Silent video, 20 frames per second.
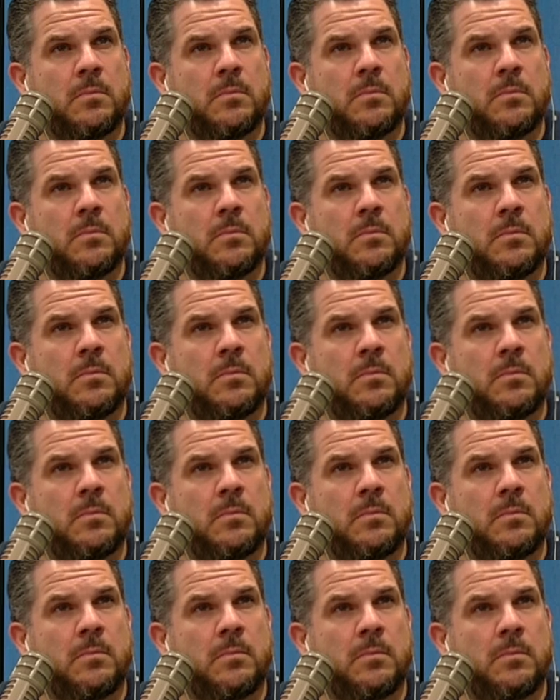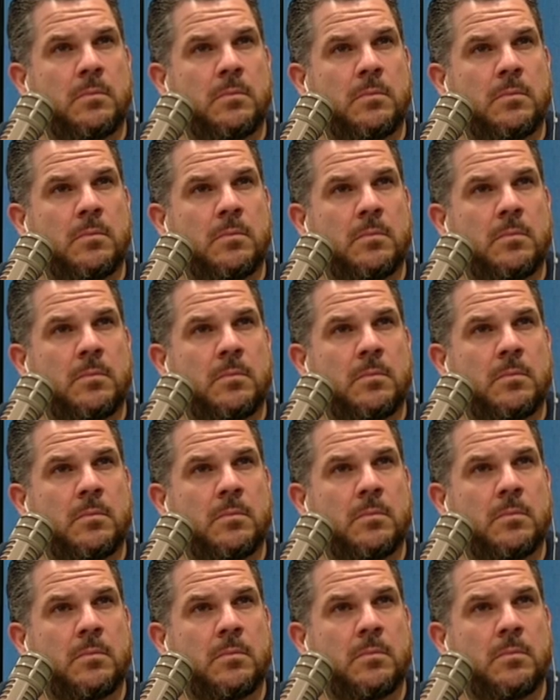
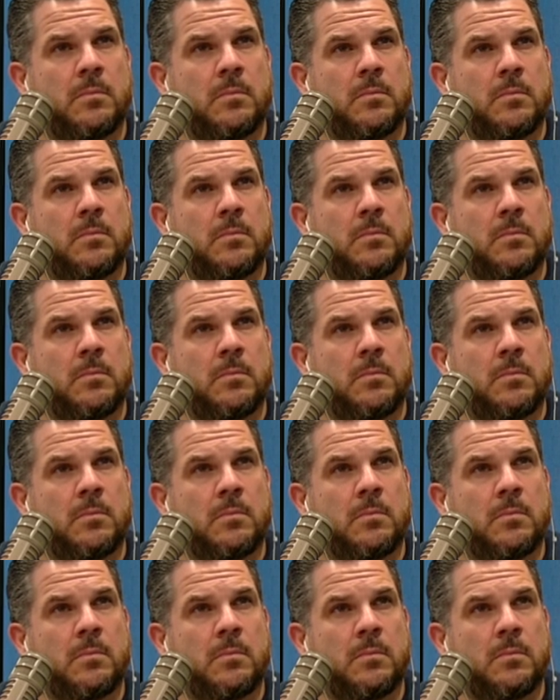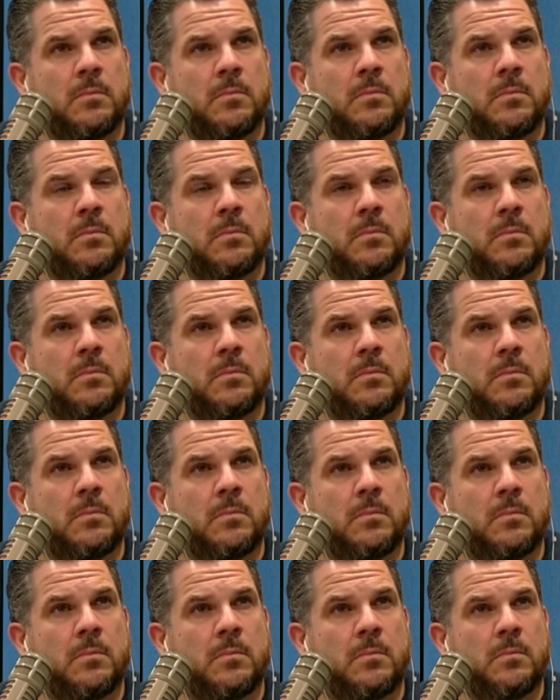
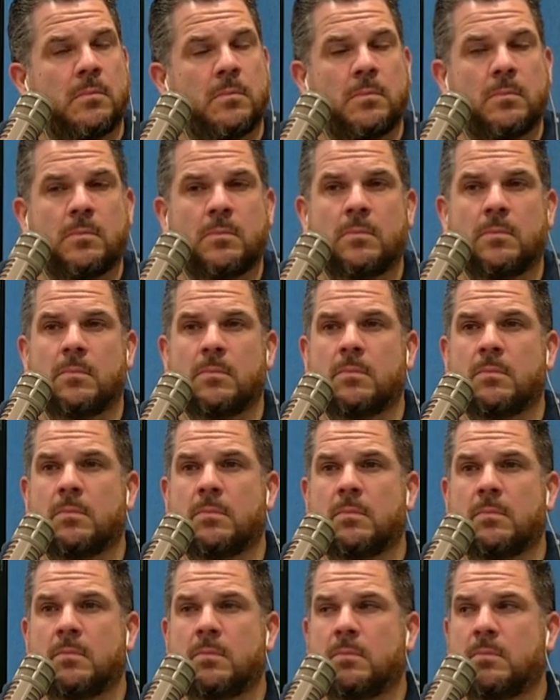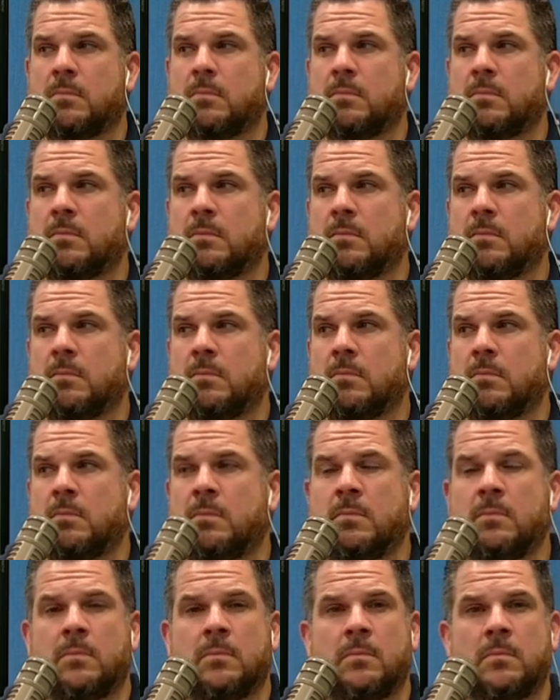
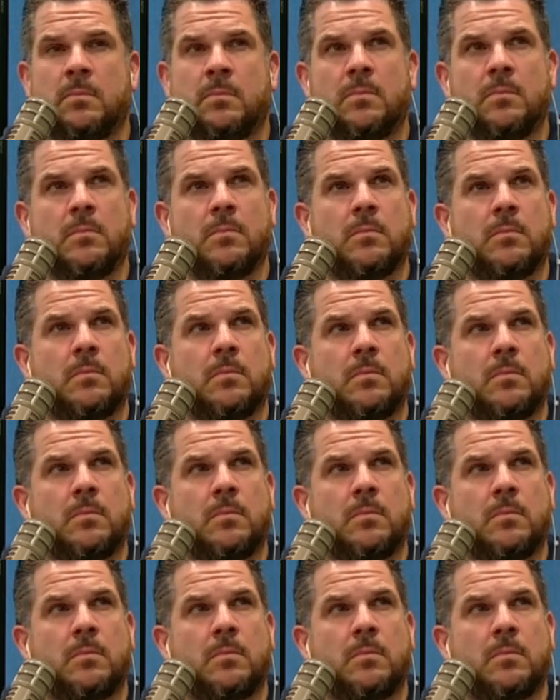(not speaking)